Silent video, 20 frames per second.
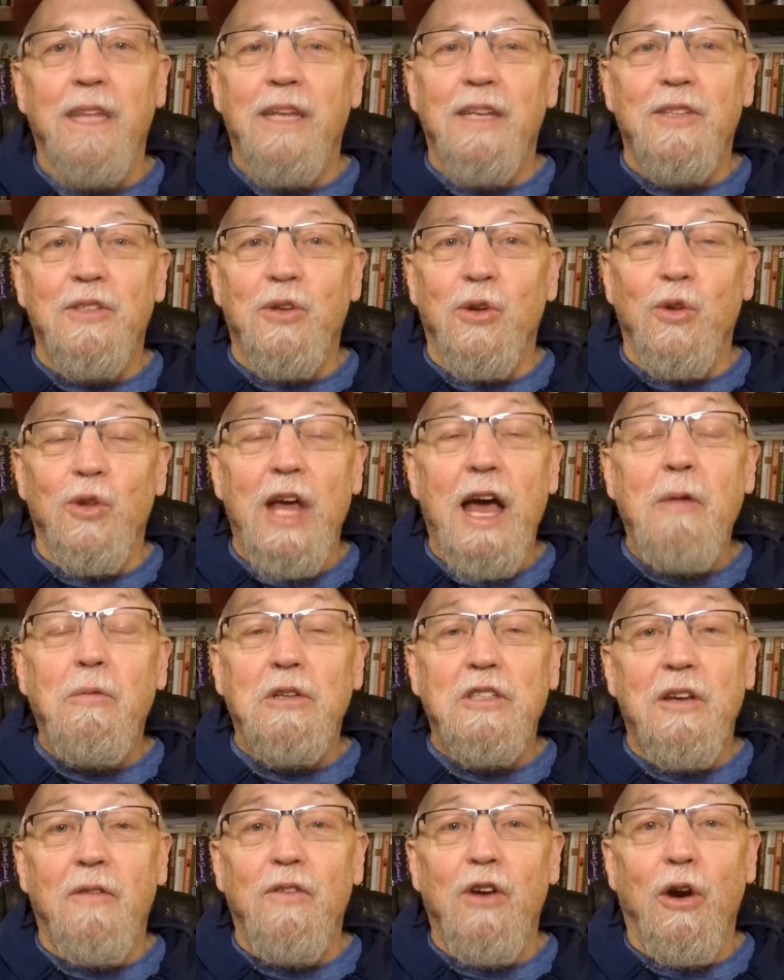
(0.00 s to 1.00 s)
So that
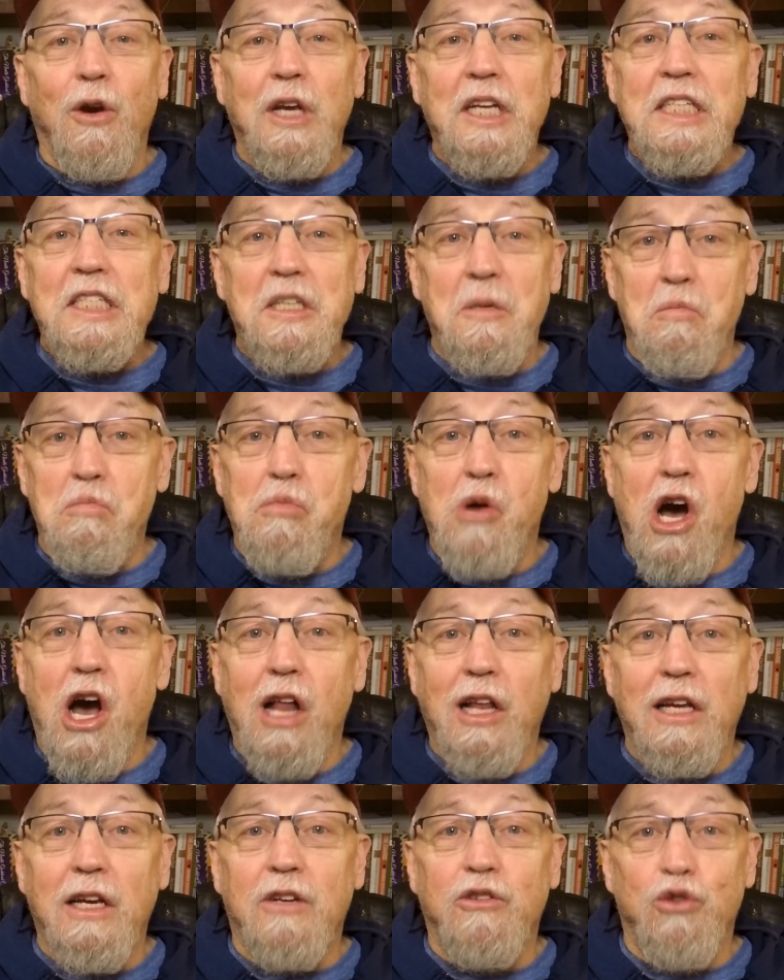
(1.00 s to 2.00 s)
was a very
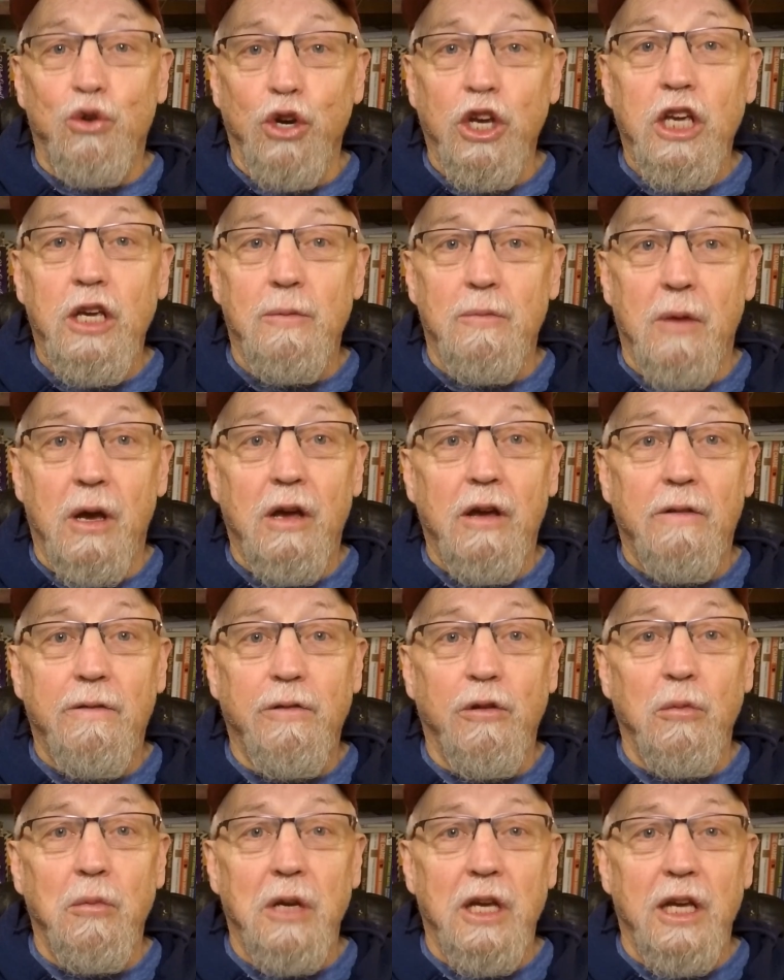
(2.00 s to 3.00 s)
symbolic dream
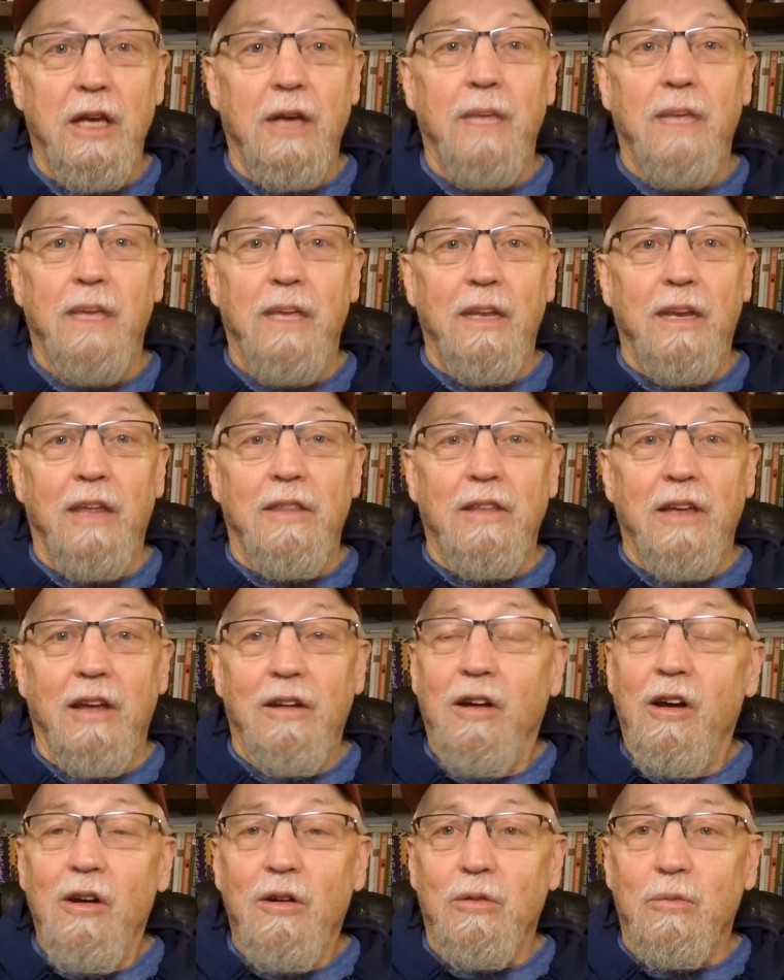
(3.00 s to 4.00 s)
for me. And I thought,
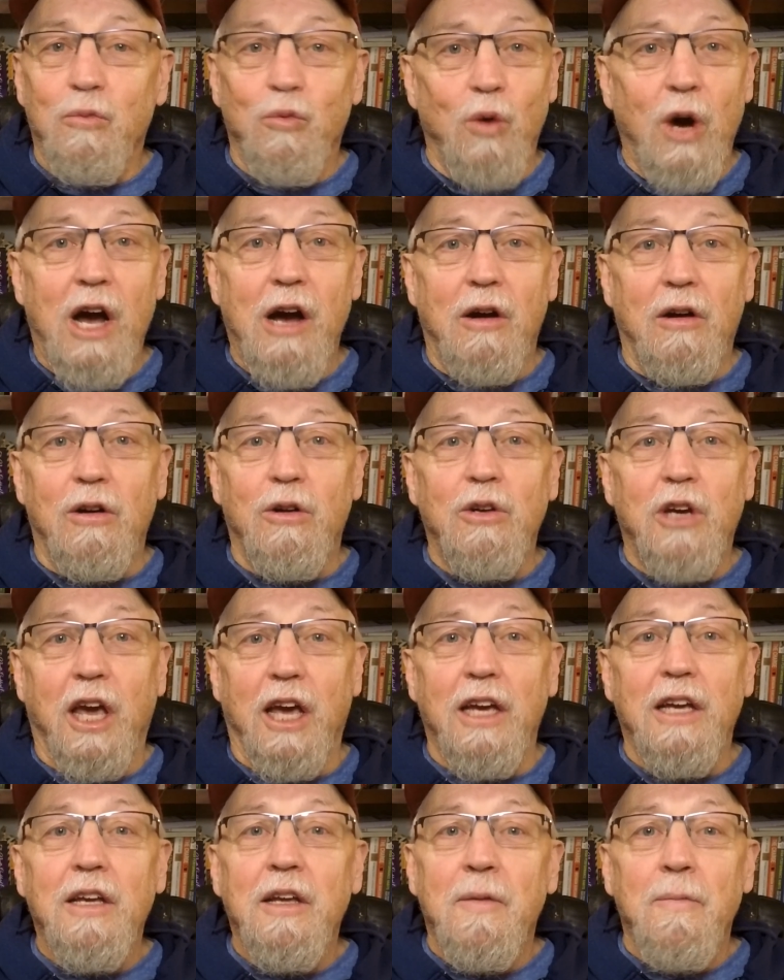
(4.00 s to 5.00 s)
oh, wow, okay.